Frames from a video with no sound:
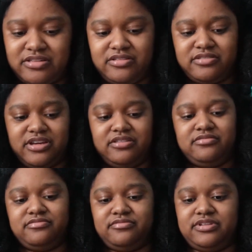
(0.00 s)
Okay,
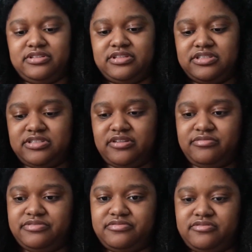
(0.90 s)
well, let's start
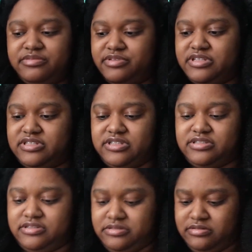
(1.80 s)
with 3 pieces.